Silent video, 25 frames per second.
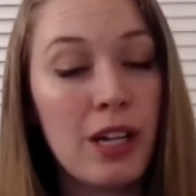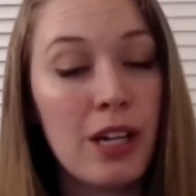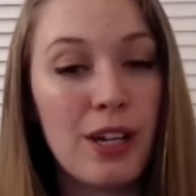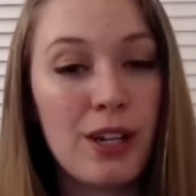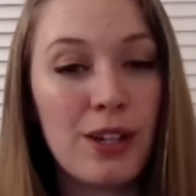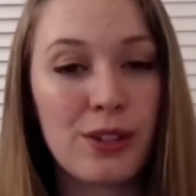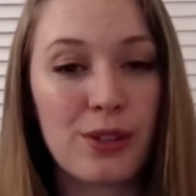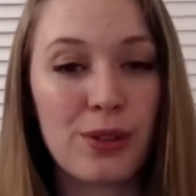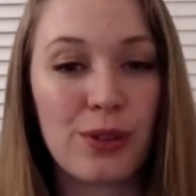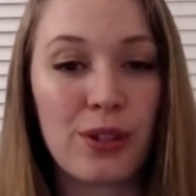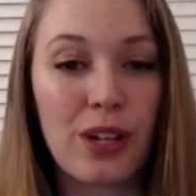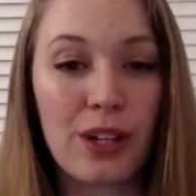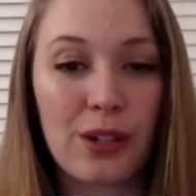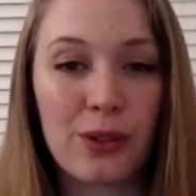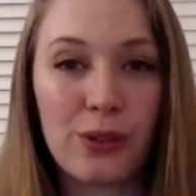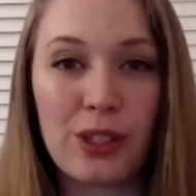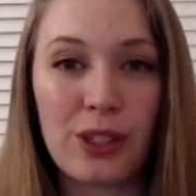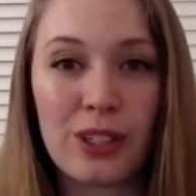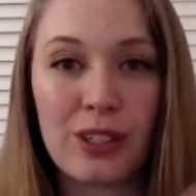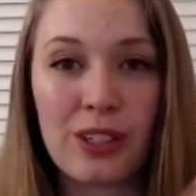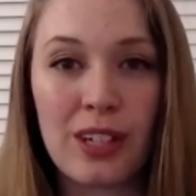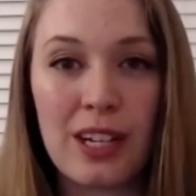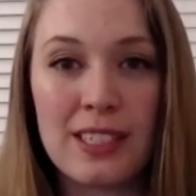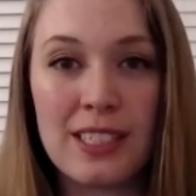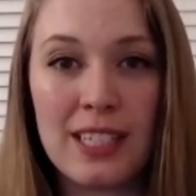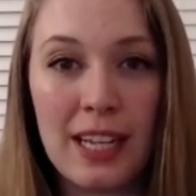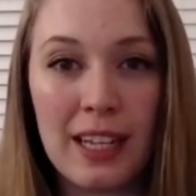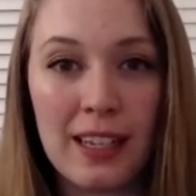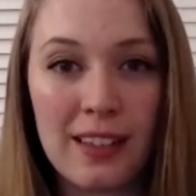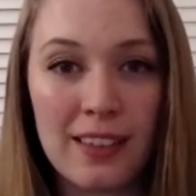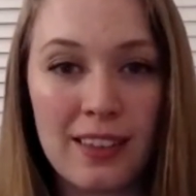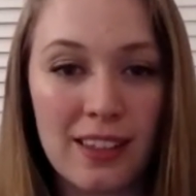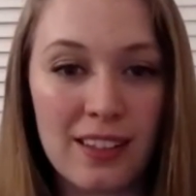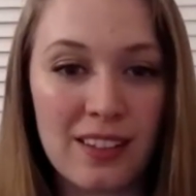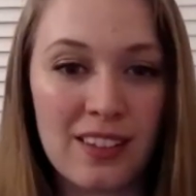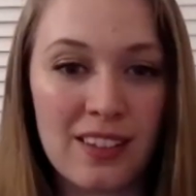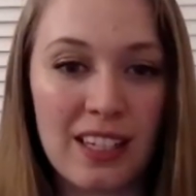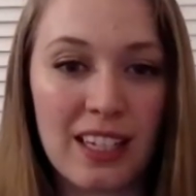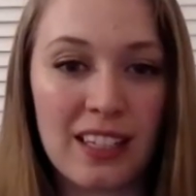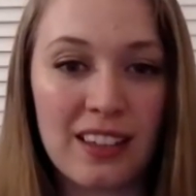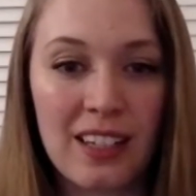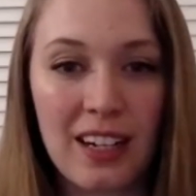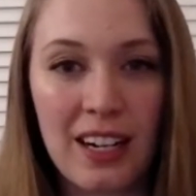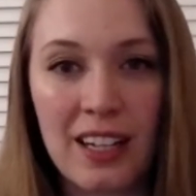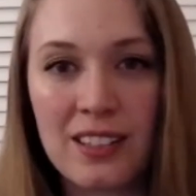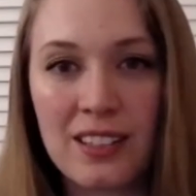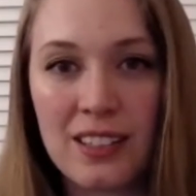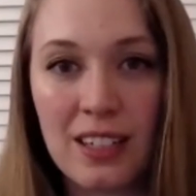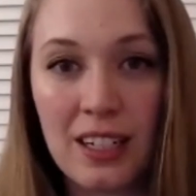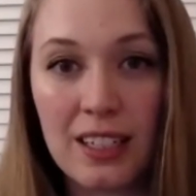So not only could I take this thing that I
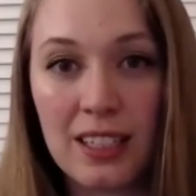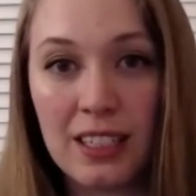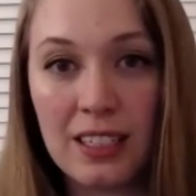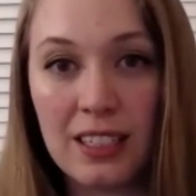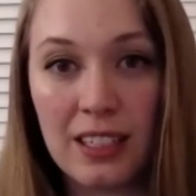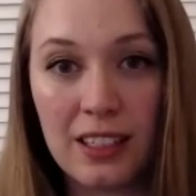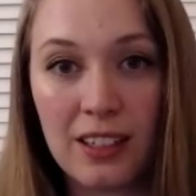studied in